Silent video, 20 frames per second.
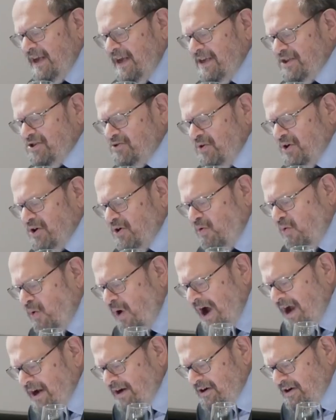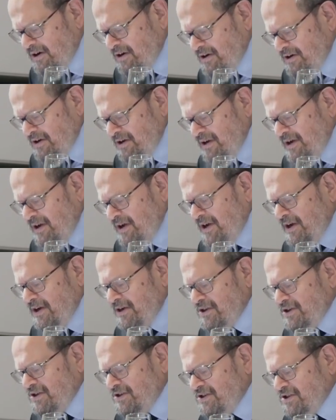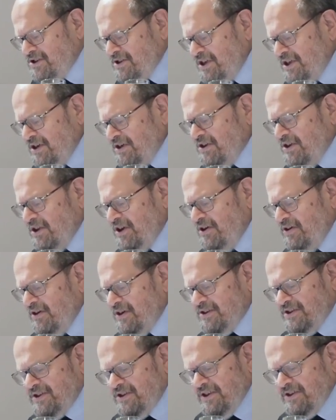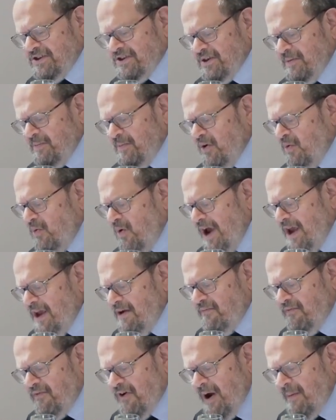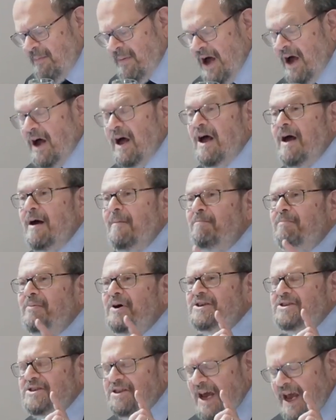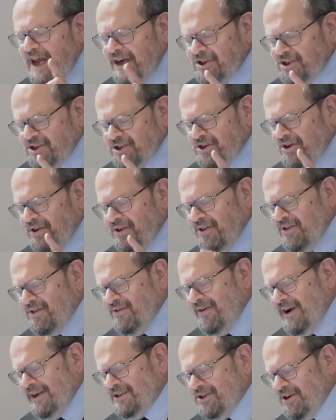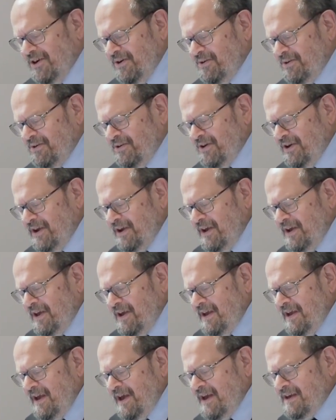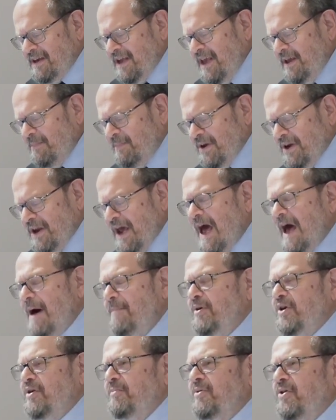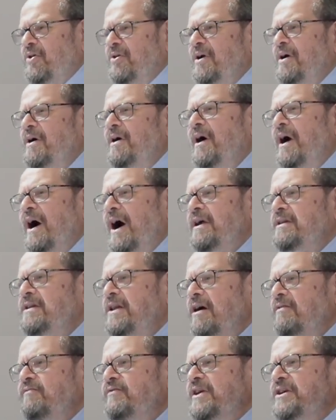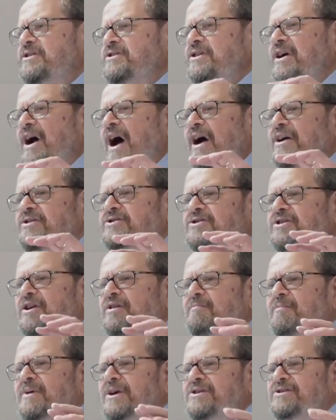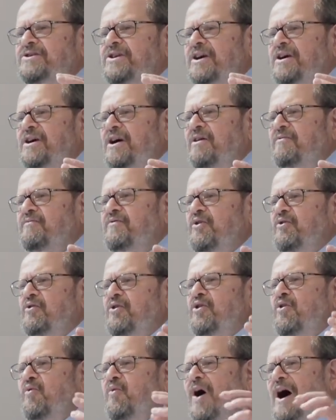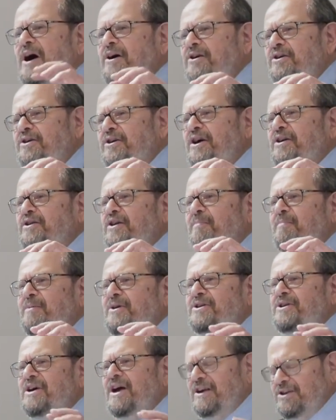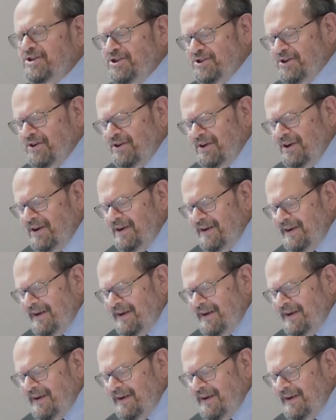is required to steer the Earth system away from a potential threshold and keep it habitable. I love this constant mixing of the required and the potential.